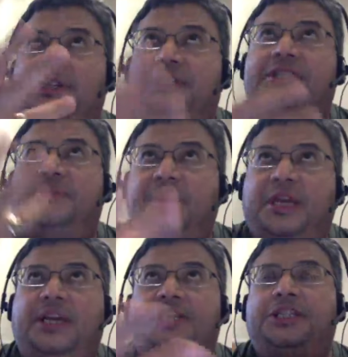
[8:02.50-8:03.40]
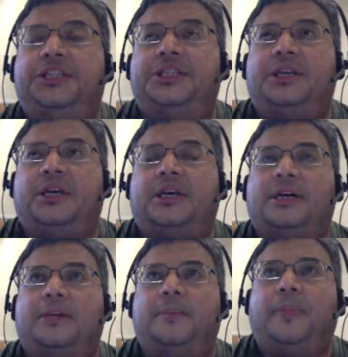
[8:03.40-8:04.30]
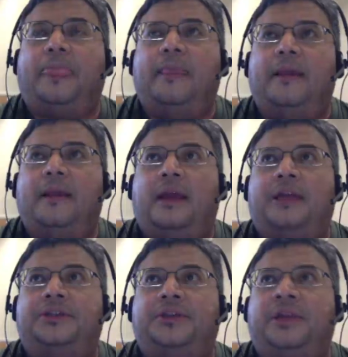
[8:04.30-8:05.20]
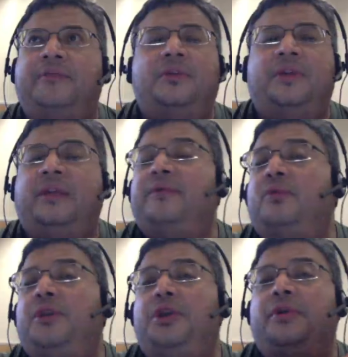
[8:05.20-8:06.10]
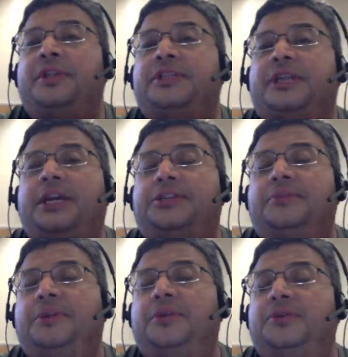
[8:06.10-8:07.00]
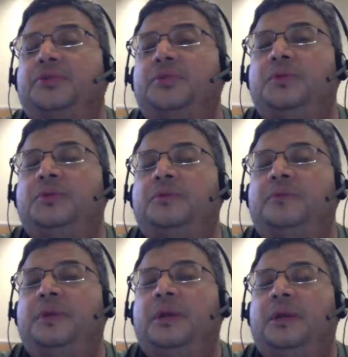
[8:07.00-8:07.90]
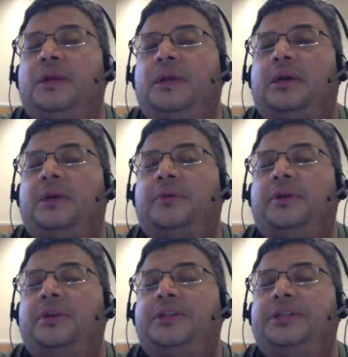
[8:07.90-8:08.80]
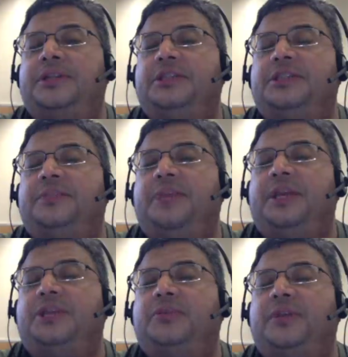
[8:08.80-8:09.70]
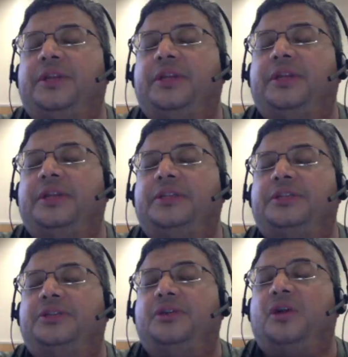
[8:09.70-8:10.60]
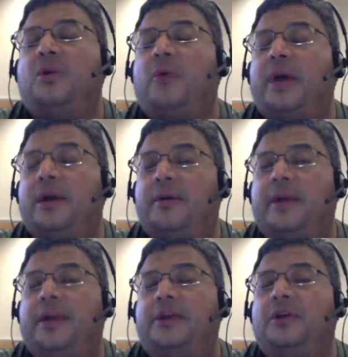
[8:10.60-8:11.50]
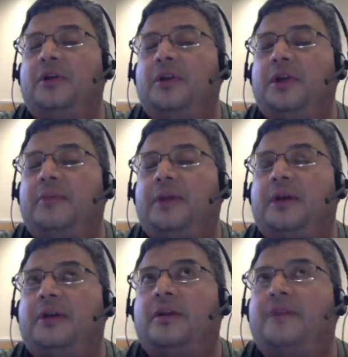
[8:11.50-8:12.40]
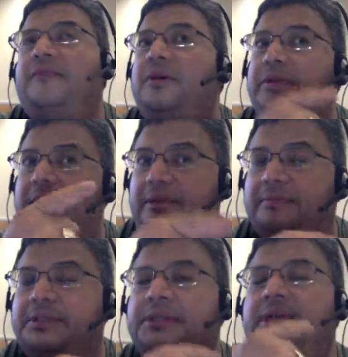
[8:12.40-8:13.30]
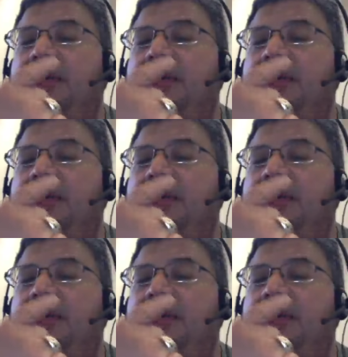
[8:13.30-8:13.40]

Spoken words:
to speech, even when you're inside your mother's womb. When you're listening to speech, one of the things that you're acquiring and you're learning about are the phonemes.